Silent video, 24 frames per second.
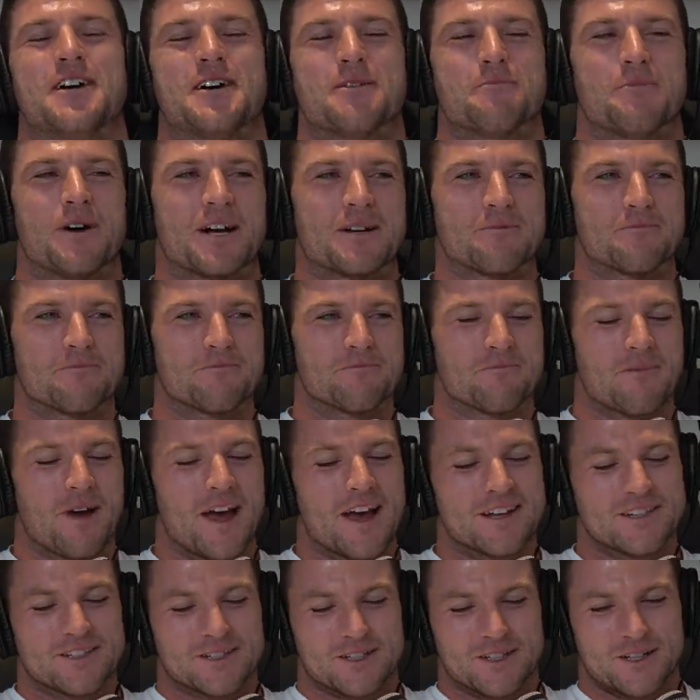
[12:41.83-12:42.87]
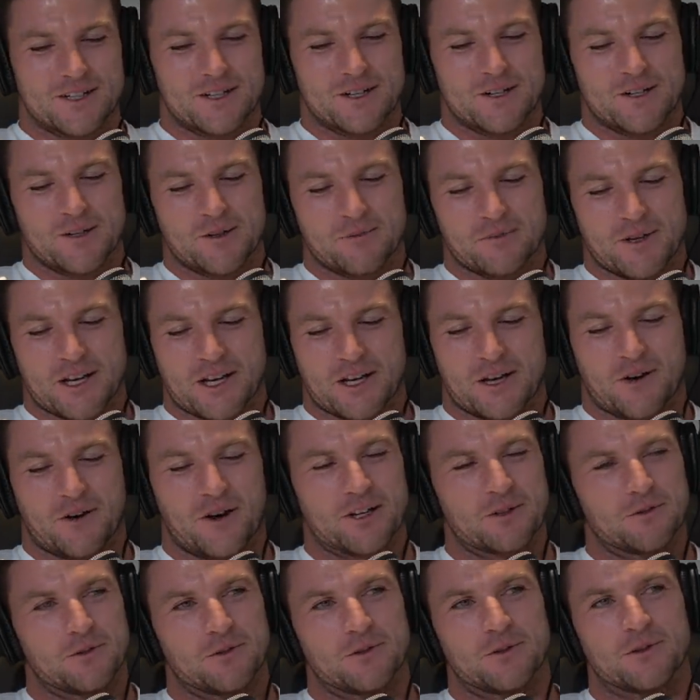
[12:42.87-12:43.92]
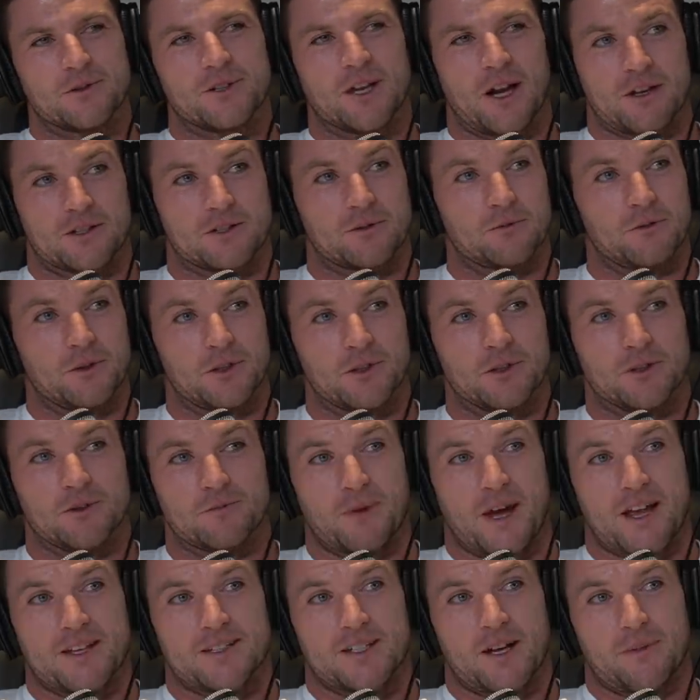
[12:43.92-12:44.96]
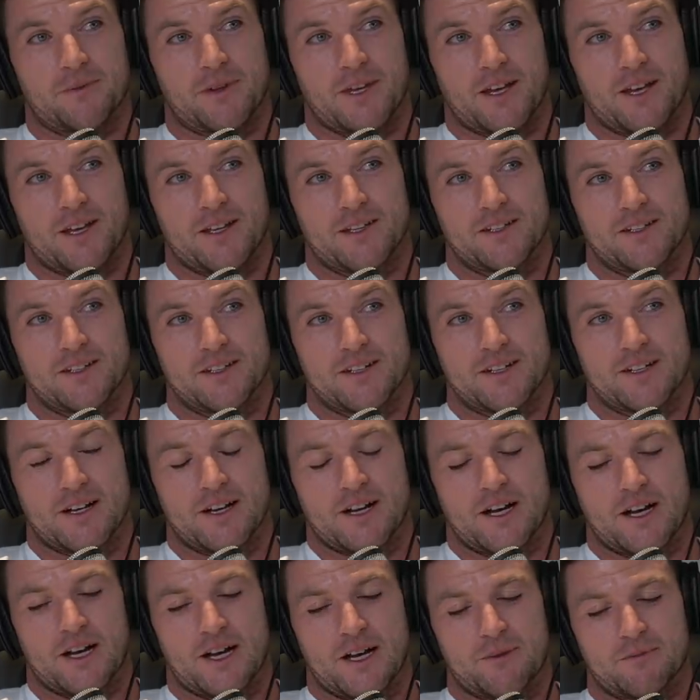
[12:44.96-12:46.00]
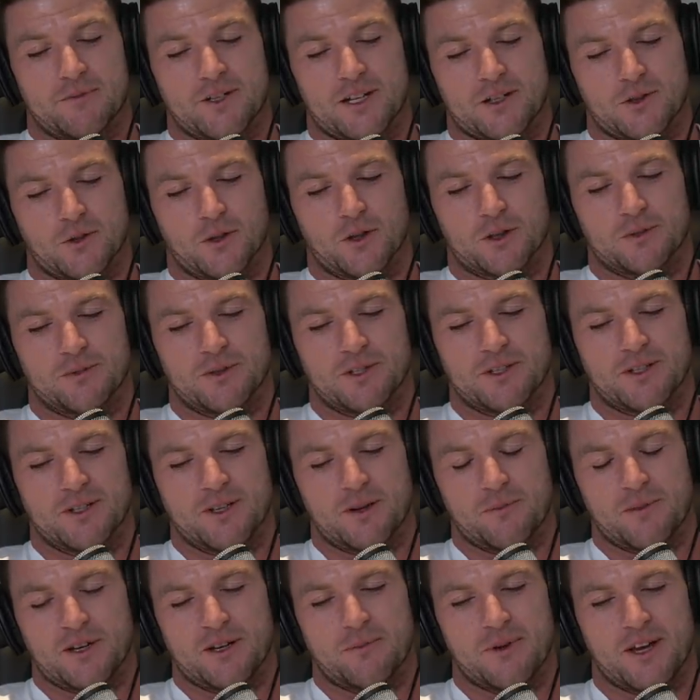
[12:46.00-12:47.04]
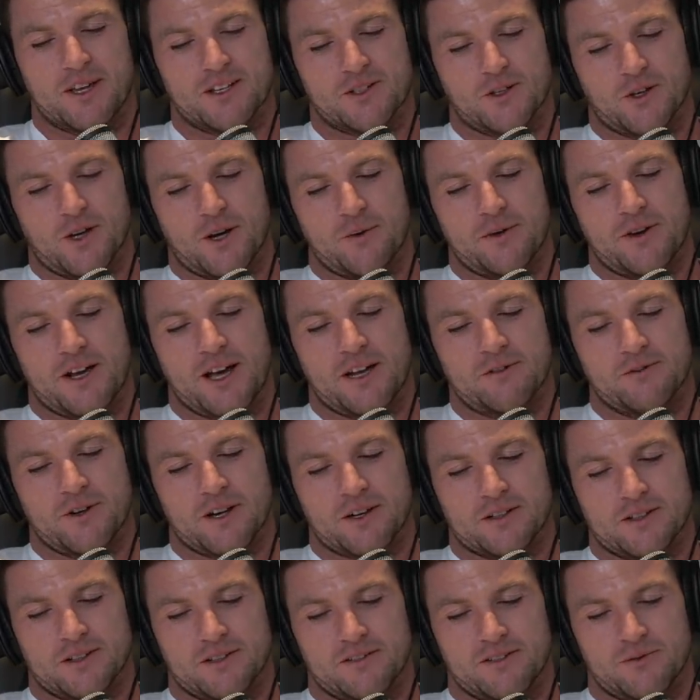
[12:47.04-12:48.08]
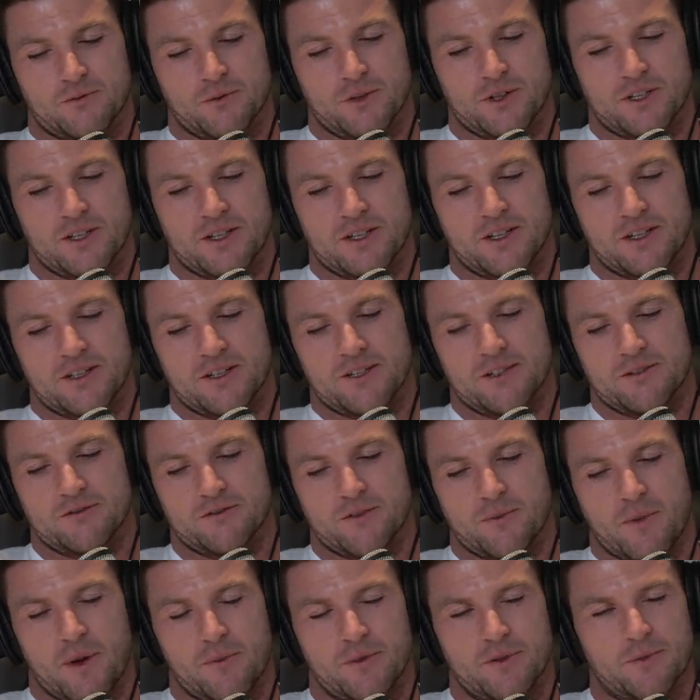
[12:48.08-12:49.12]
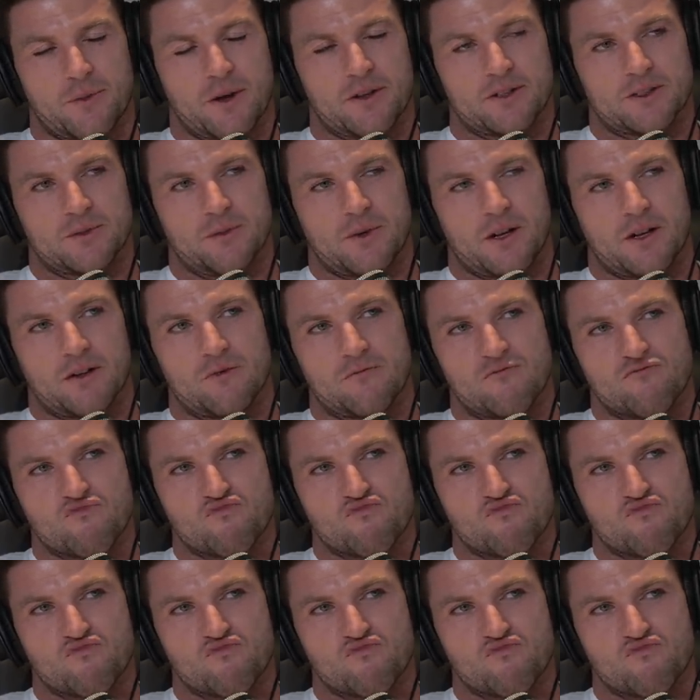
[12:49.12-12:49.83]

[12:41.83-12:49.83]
But made some incredible, some really good mates up there. Talk to me a bit about your time at Redcliffe and what do you remember the most about it?